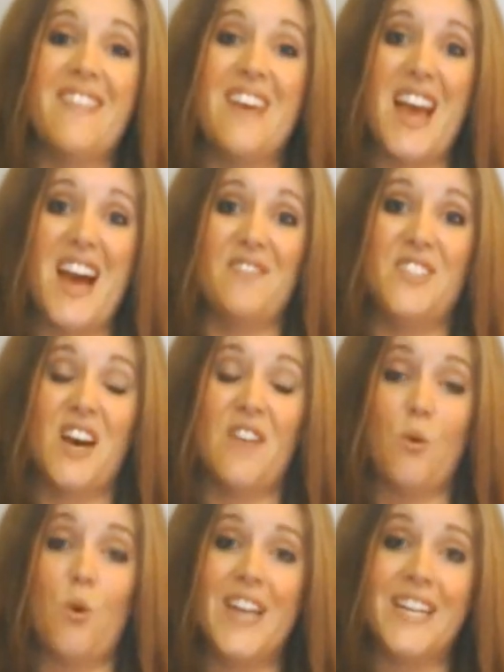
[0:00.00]
They have to
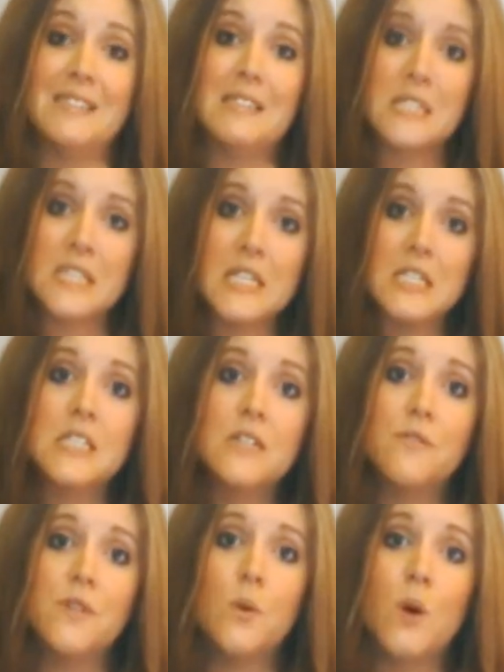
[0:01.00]
have quite
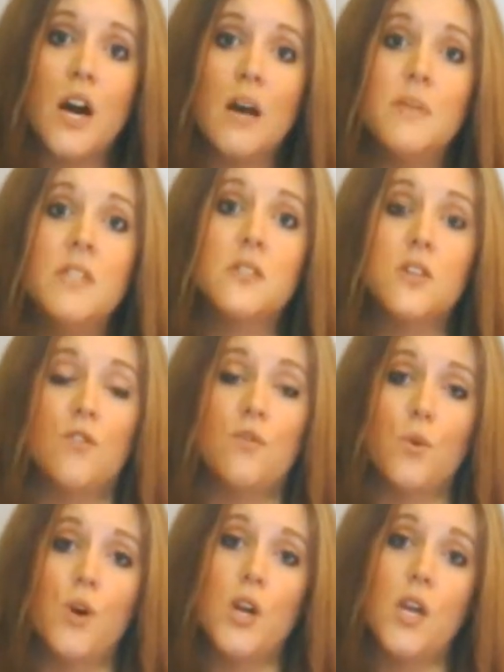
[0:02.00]
extensive requirements
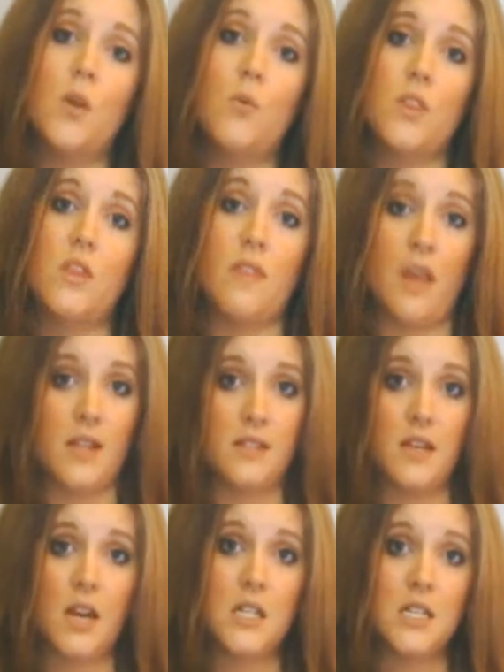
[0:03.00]
of working within that
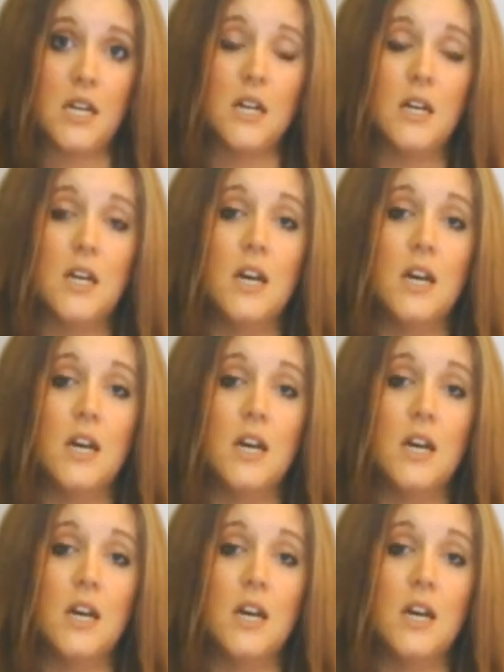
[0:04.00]
sector.